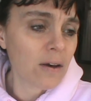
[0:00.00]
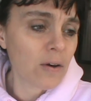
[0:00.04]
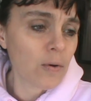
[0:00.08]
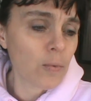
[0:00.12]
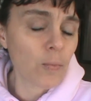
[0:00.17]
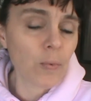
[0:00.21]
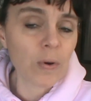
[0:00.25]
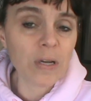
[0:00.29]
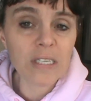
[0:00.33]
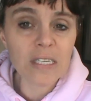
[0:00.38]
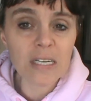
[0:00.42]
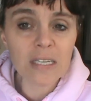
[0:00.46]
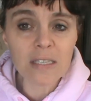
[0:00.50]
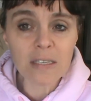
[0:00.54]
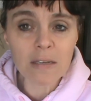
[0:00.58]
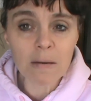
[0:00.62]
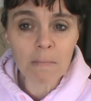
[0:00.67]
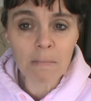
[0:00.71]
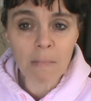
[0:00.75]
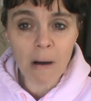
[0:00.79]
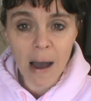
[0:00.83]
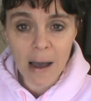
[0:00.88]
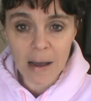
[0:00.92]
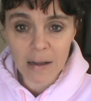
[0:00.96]
We did
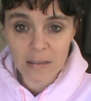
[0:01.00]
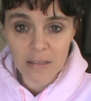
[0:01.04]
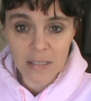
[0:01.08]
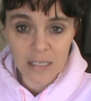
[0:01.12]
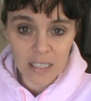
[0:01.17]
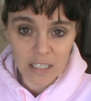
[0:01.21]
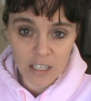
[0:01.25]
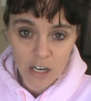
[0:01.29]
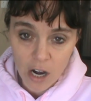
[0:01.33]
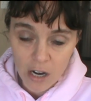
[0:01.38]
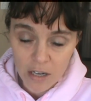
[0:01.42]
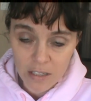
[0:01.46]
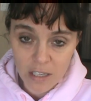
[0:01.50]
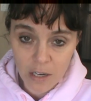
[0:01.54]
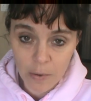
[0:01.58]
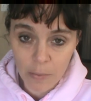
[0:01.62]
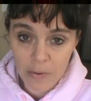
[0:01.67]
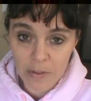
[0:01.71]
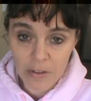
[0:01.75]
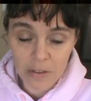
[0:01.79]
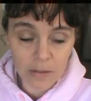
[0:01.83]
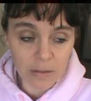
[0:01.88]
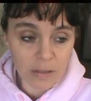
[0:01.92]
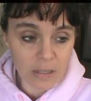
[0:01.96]
some mild detoxing
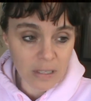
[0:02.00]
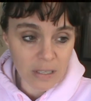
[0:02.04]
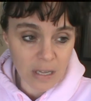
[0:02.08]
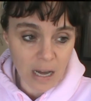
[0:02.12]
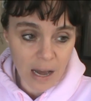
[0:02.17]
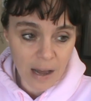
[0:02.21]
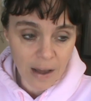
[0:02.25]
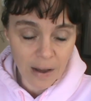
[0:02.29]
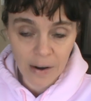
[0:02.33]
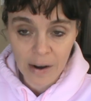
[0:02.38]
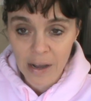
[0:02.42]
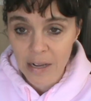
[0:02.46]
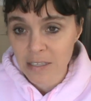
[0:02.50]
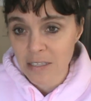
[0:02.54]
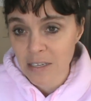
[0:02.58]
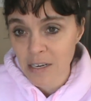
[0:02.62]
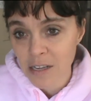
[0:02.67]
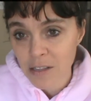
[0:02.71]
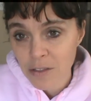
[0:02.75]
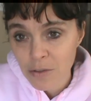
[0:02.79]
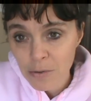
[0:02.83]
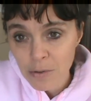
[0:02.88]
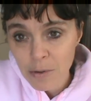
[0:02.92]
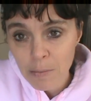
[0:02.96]
with glutathione. I did
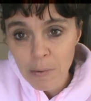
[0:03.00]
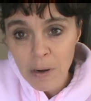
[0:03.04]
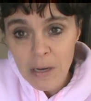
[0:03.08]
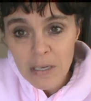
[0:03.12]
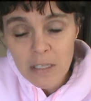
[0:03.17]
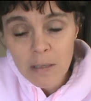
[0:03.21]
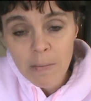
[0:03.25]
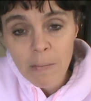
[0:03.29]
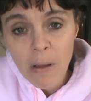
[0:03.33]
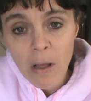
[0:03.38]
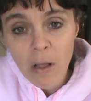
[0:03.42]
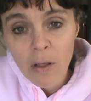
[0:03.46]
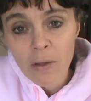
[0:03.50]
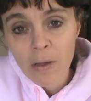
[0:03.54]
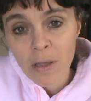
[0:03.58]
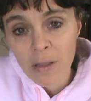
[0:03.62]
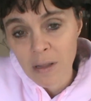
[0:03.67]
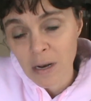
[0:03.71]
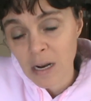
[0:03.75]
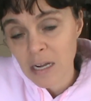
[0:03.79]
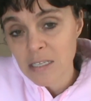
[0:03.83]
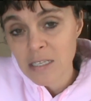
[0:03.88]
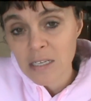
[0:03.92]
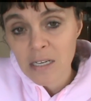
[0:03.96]
it through the breast milk and
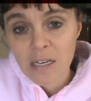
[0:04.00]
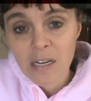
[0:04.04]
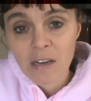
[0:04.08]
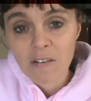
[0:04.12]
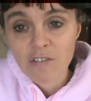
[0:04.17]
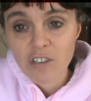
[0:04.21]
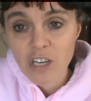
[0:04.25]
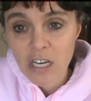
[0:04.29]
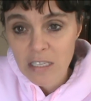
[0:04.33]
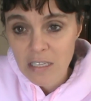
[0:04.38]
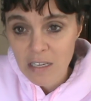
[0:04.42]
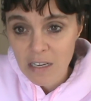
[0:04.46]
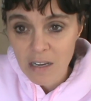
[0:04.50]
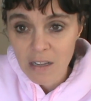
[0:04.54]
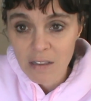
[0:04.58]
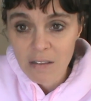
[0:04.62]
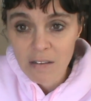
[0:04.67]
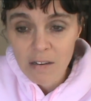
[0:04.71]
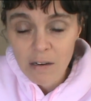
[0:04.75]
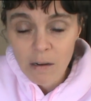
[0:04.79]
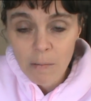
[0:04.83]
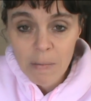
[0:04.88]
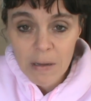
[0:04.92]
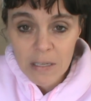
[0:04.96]
then I did give Jessica
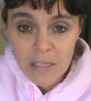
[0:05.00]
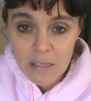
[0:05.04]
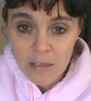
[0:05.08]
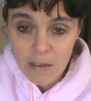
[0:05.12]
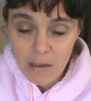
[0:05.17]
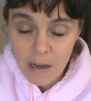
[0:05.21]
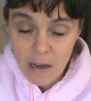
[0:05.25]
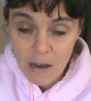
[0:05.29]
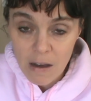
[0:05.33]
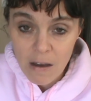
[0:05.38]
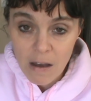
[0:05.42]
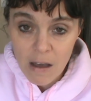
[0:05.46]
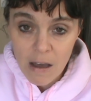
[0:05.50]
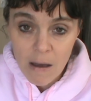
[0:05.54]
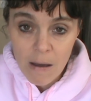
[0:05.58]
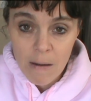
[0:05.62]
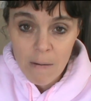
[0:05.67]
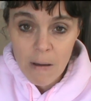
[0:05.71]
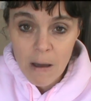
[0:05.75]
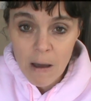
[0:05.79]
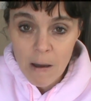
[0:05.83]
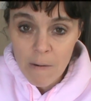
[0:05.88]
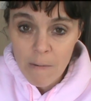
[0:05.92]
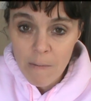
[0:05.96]
little bits a,
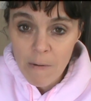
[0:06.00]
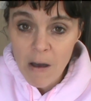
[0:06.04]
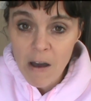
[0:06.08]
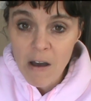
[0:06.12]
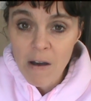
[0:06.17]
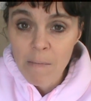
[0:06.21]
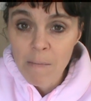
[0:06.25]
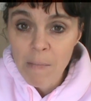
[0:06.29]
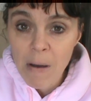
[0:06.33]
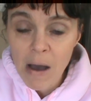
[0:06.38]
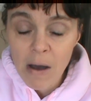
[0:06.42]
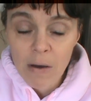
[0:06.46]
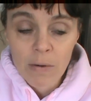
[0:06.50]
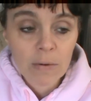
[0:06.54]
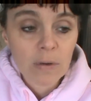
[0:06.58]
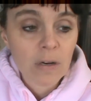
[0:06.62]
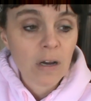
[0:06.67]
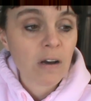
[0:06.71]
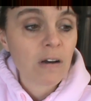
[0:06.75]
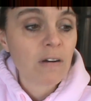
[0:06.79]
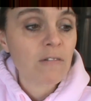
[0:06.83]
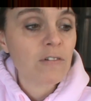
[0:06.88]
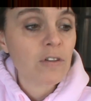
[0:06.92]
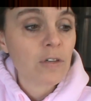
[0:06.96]
amount
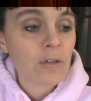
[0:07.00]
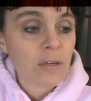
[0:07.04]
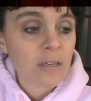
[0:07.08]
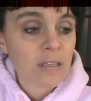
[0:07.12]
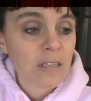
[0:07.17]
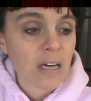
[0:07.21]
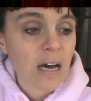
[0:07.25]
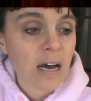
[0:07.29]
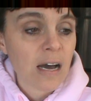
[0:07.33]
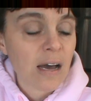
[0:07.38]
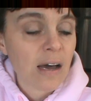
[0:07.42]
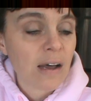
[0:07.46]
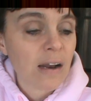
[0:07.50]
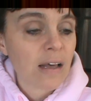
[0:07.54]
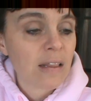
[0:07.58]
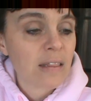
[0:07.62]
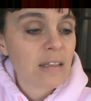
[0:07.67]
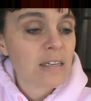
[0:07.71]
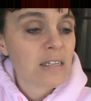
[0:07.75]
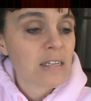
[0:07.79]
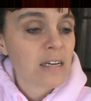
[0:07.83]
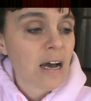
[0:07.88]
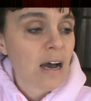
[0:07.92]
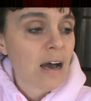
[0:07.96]
of glutathione at
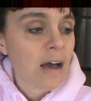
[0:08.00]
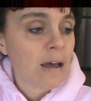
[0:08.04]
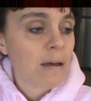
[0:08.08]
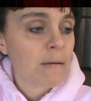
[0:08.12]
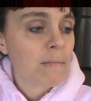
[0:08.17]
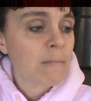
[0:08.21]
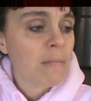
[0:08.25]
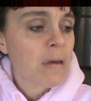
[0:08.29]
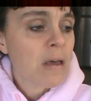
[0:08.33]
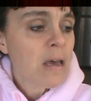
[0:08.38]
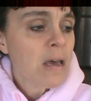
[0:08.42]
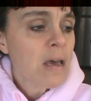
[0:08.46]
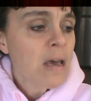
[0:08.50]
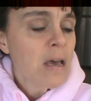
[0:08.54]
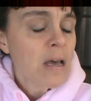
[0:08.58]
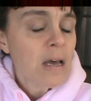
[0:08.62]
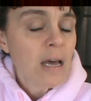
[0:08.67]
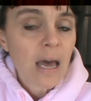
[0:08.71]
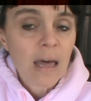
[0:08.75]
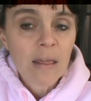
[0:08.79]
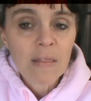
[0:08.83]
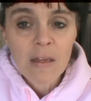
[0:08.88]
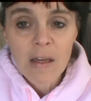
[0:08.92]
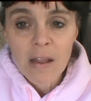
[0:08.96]
the time.
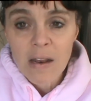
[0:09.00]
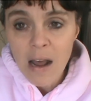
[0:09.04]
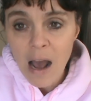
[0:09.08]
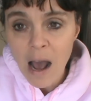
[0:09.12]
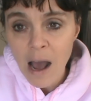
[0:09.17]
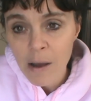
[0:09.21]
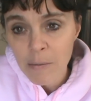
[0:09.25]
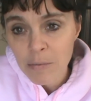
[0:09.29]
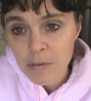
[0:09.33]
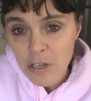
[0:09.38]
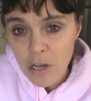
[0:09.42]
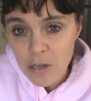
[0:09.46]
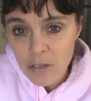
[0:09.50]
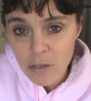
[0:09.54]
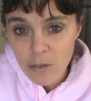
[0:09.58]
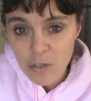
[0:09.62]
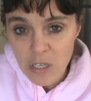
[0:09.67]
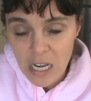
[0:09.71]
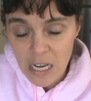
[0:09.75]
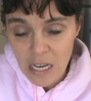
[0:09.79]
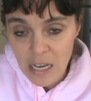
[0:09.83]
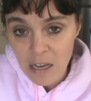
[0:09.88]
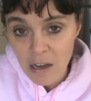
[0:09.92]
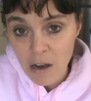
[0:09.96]
And then I was also
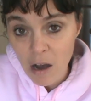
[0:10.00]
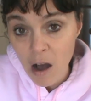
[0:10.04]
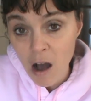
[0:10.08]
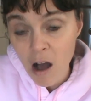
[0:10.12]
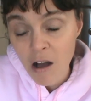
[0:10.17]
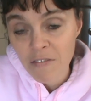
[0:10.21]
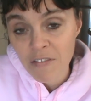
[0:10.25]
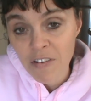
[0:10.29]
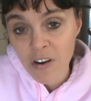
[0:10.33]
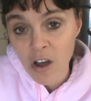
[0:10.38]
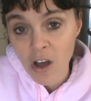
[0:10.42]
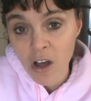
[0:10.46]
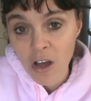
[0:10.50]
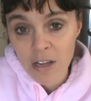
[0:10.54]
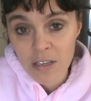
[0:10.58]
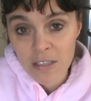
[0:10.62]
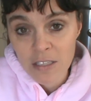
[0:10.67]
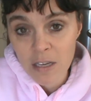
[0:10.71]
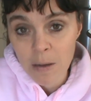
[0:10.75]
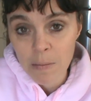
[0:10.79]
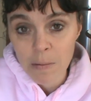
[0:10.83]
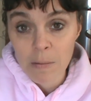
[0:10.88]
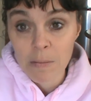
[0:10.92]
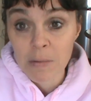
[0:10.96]
taking off and on
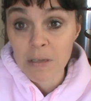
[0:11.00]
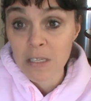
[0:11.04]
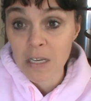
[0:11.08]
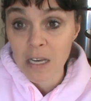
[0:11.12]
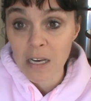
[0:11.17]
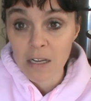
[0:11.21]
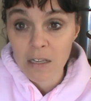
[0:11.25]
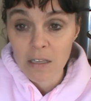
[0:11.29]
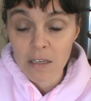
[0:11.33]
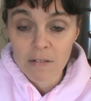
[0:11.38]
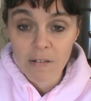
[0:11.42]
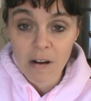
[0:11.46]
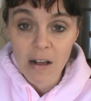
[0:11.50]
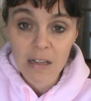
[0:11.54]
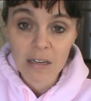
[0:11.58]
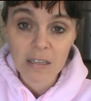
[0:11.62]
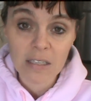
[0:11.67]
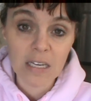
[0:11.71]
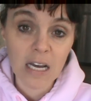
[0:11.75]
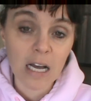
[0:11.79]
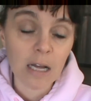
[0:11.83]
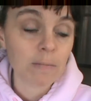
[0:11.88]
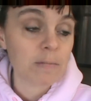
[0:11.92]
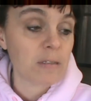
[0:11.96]
supplements like chlorella
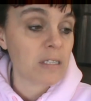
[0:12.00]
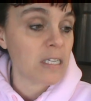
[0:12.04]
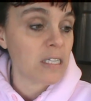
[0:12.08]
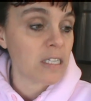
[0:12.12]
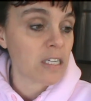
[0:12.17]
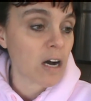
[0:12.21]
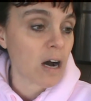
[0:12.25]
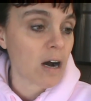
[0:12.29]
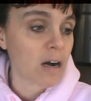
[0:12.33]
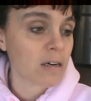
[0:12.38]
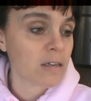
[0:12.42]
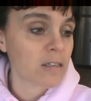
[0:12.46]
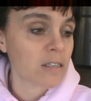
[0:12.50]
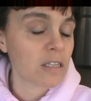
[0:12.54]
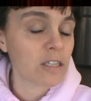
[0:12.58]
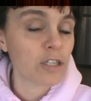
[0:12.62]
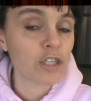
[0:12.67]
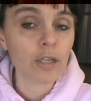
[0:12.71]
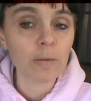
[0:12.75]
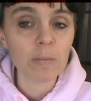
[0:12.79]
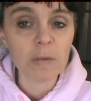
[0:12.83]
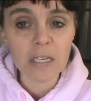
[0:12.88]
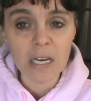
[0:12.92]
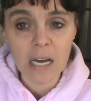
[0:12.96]
to help detox and
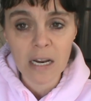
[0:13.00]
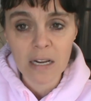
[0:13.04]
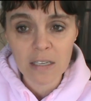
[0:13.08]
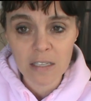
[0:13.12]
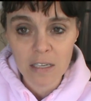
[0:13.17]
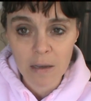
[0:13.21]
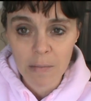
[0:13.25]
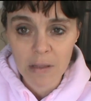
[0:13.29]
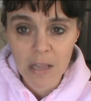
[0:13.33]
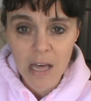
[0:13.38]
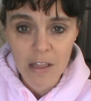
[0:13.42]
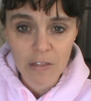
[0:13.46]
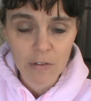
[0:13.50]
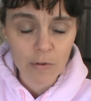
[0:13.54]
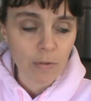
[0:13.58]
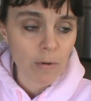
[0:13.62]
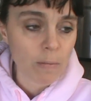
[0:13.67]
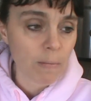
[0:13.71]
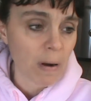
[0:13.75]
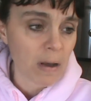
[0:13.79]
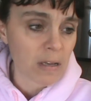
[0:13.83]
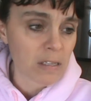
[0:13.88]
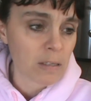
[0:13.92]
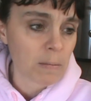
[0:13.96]
she was getting some of that through the
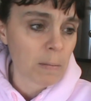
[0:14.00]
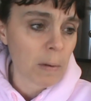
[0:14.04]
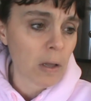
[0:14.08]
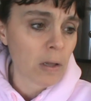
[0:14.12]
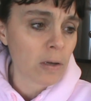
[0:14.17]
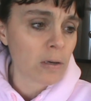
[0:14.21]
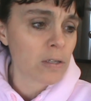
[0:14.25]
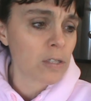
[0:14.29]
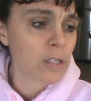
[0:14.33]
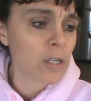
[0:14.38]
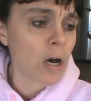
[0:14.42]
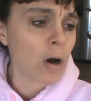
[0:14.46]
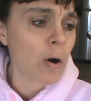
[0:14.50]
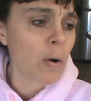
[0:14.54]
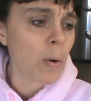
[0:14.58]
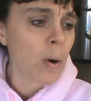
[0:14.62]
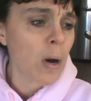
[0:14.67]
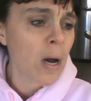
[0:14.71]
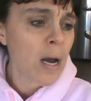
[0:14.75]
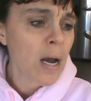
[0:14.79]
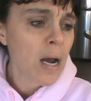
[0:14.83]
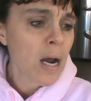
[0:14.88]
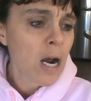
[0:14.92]
breast milk. So